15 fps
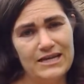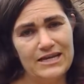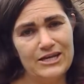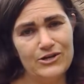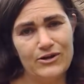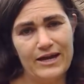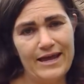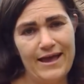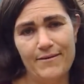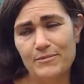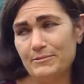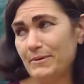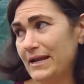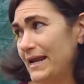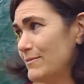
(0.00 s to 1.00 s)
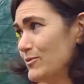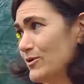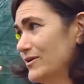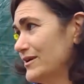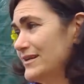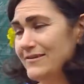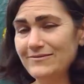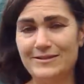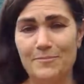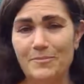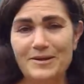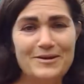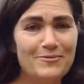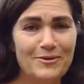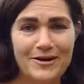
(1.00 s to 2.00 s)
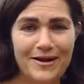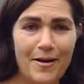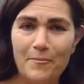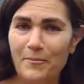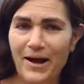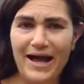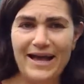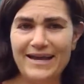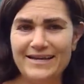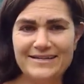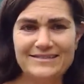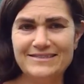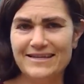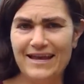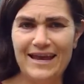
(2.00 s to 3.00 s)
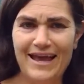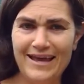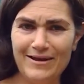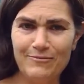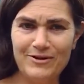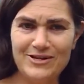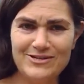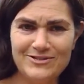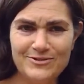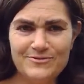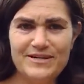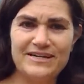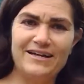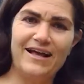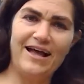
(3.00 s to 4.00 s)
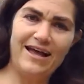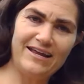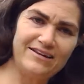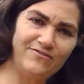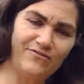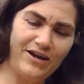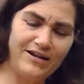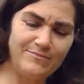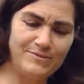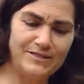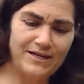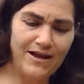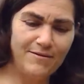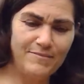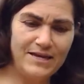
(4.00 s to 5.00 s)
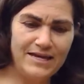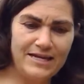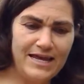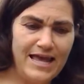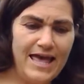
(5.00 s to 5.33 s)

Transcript: Here I am in my neighborhood. If somebody were to come by and say, "Hey, what are you doing?" I'd invite them to come in